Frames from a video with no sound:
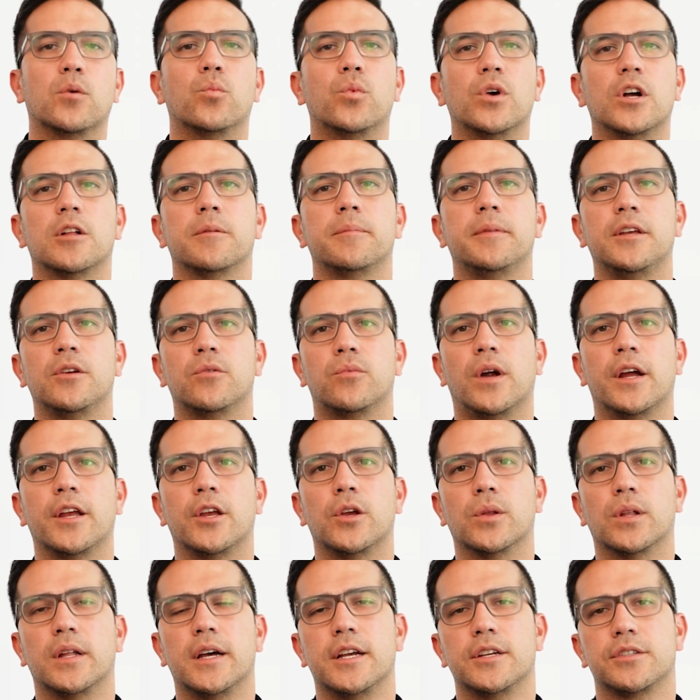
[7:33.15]
will be
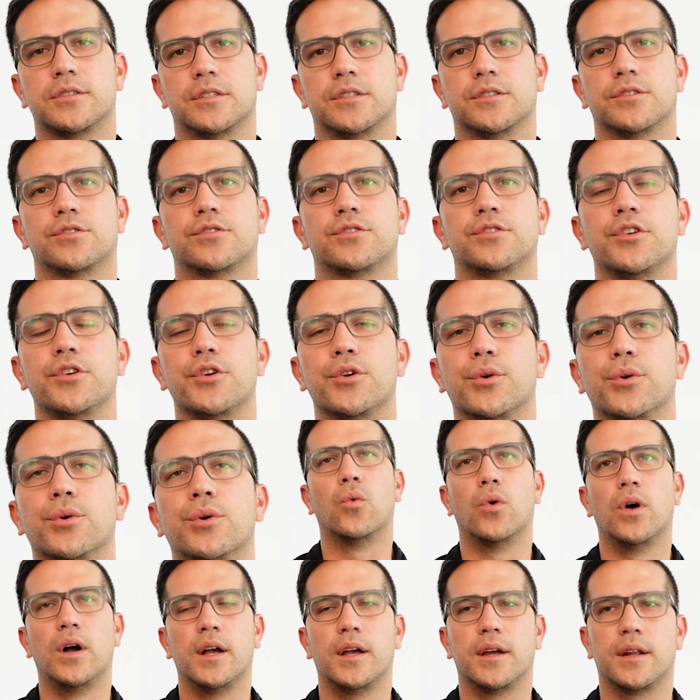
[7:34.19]
regulations to
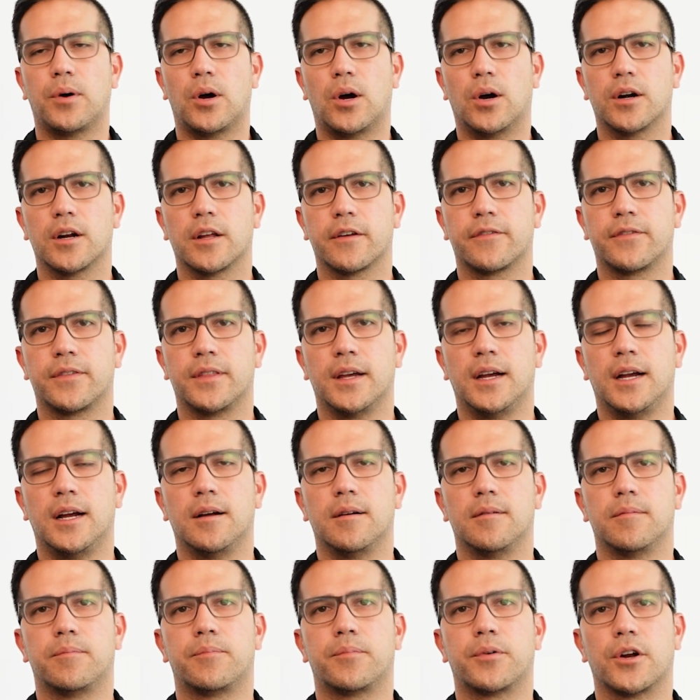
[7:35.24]
what part of
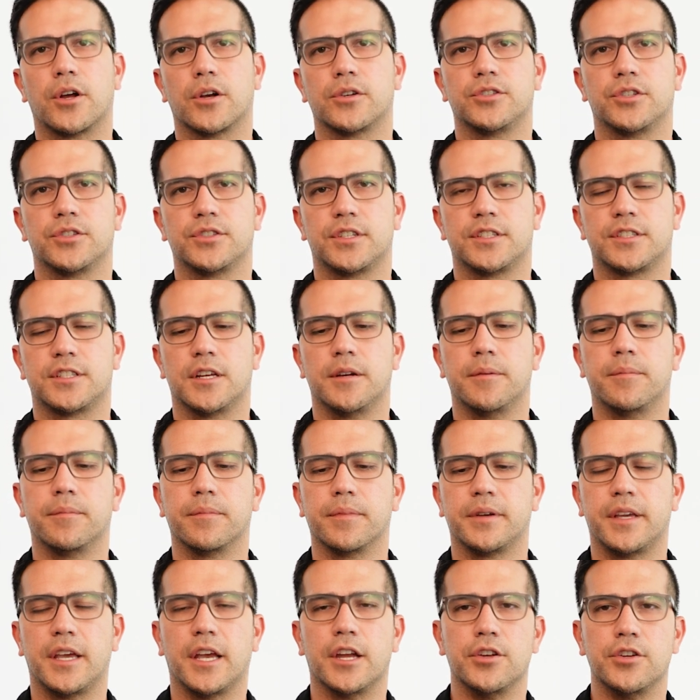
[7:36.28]
the production system
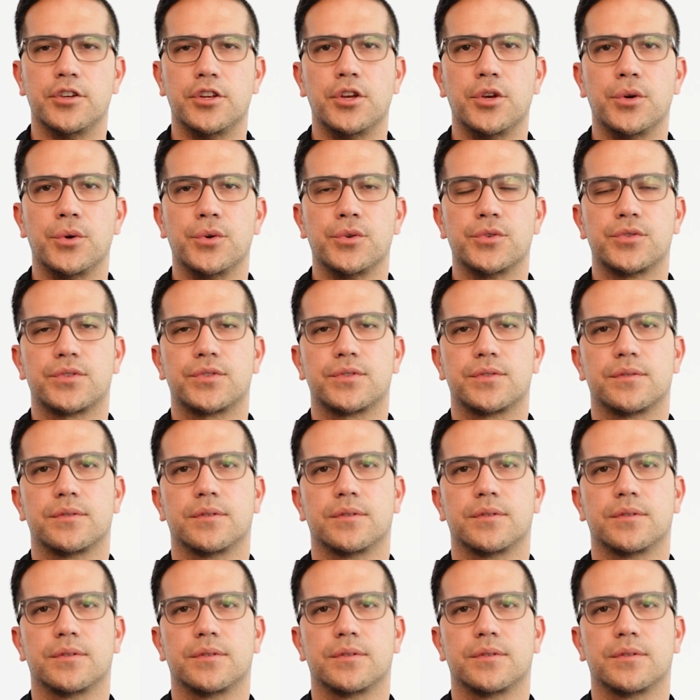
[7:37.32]
can use